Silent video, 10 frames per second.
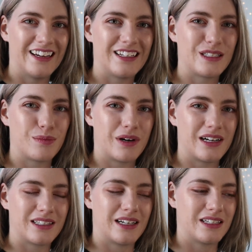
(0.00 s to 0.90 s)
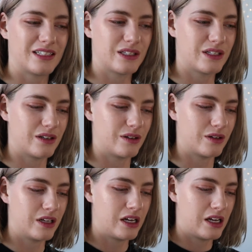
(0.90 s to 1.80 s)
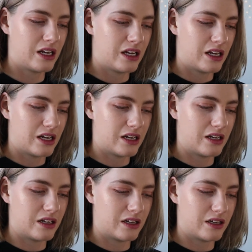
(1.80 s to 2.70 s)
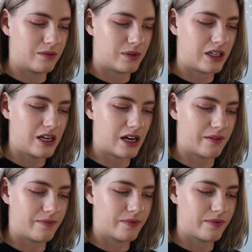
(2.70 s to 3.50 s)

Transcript: It's a process. So yeah.